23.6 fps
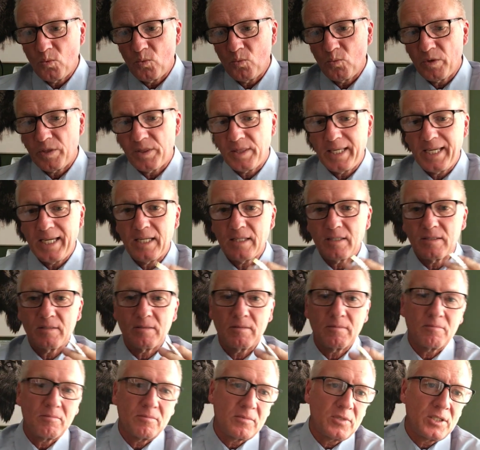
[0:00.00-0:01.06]
without
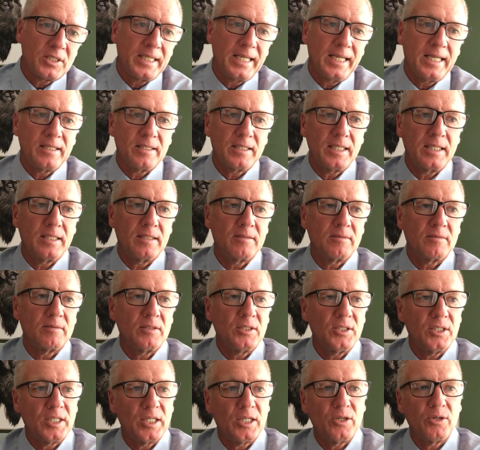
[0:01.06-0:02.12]
sounding,
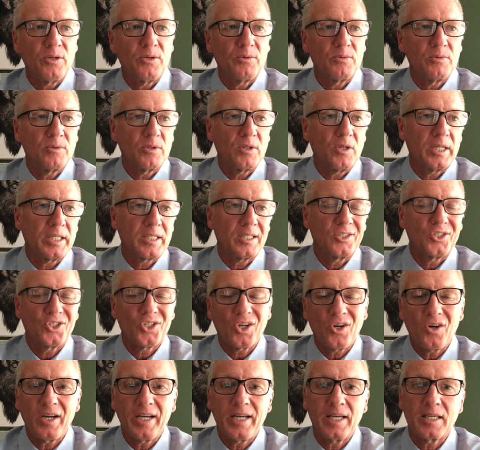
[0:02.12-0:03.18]
you know, like a
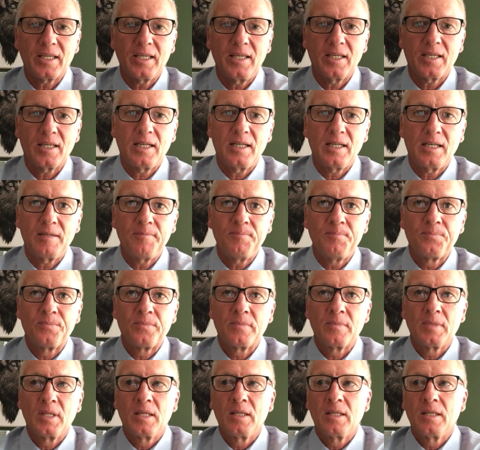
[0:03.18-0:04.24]
tire kicker,
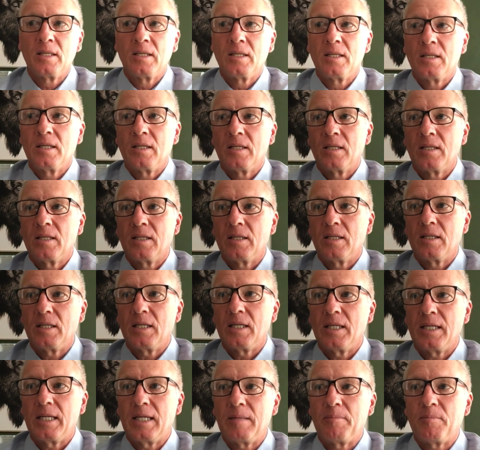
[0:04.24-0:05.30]

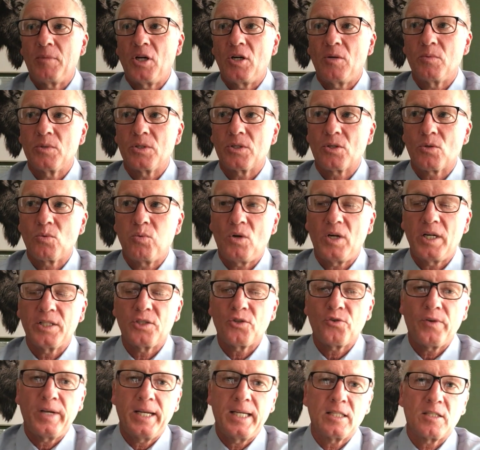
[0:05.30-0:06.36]
I was quite
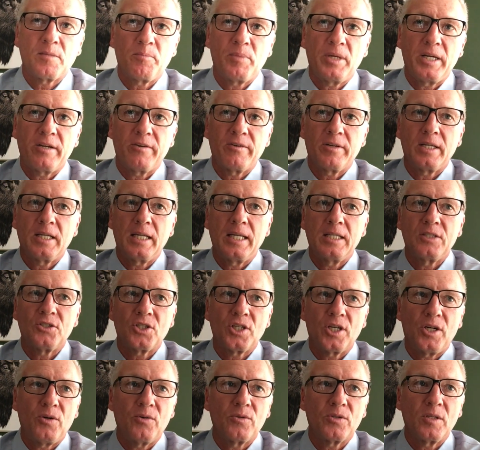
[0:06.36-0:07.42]
transparent and
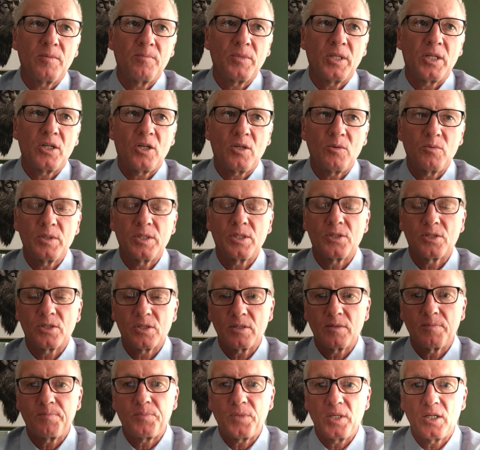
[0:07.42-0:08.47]
told them that I
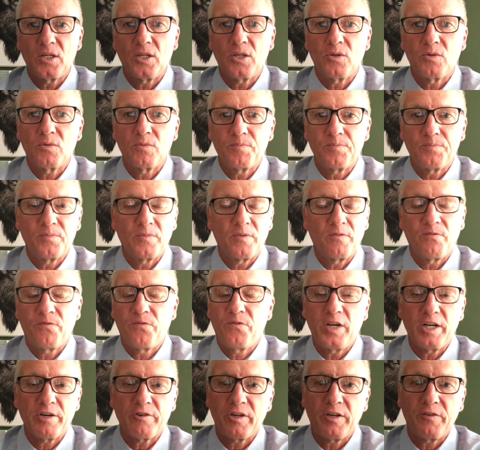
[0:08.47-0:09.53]
was, you know,
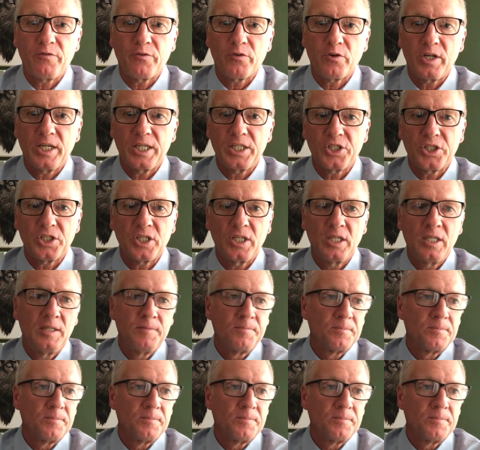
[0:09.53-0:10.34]
very fresh,